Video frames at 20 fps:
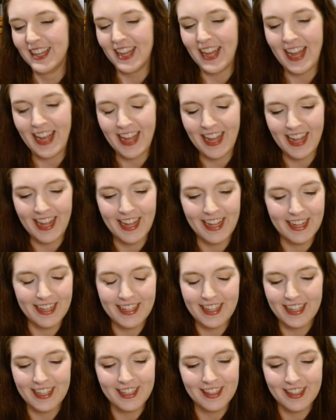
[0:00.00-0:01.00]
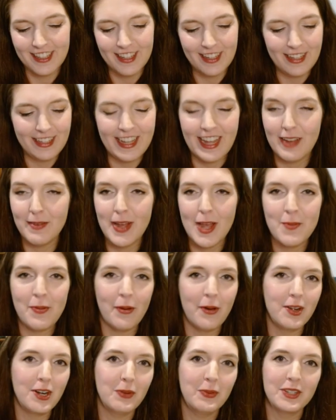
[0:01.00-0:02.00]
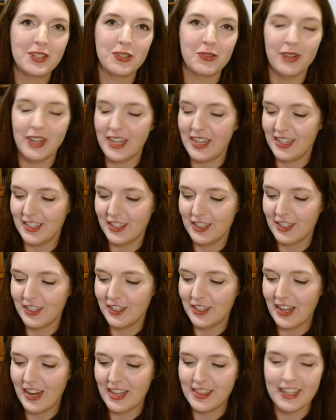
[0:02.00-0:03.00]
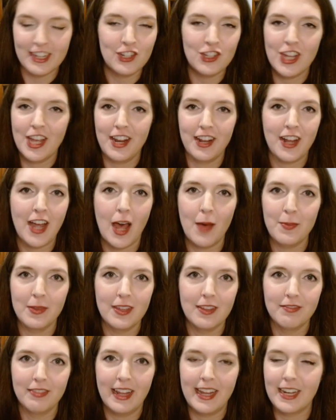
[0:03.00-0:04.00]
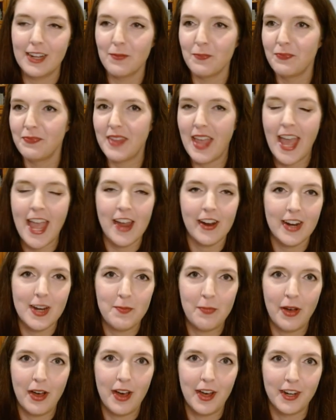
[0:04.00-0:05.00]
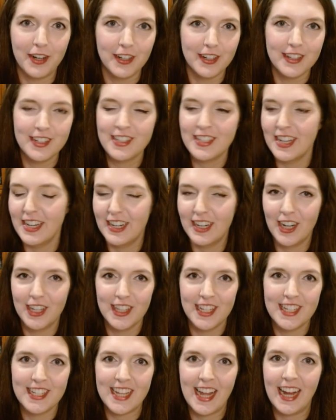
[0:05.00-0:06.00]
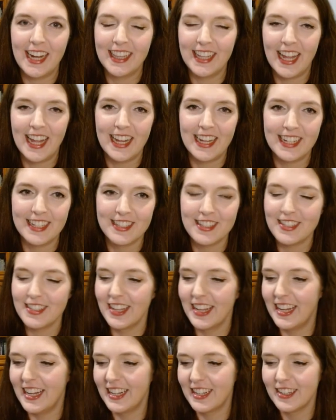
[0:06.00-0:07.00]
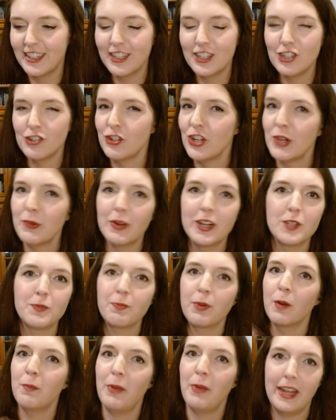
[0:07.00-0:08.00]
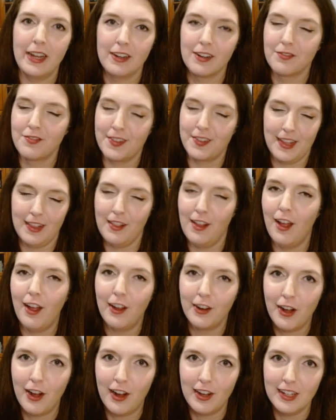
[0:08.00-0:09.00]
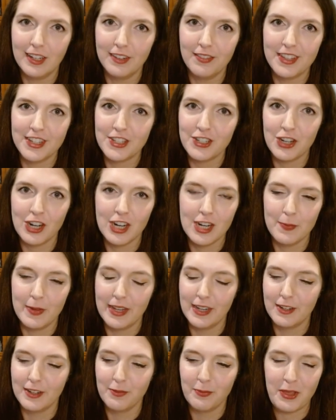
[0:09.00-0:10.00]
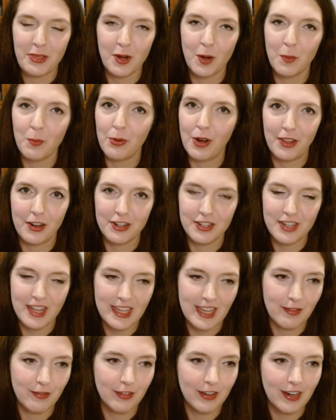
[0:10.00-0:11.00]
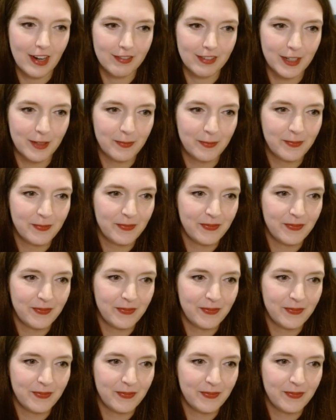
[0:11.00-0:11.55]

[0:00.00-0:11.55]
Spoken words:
uh, yeah, my opponent was great. I think she had a copy of like Harry Potter sitting on the sidelines. Like, she was prepared for the long haul of this tournament with her brother taking forever.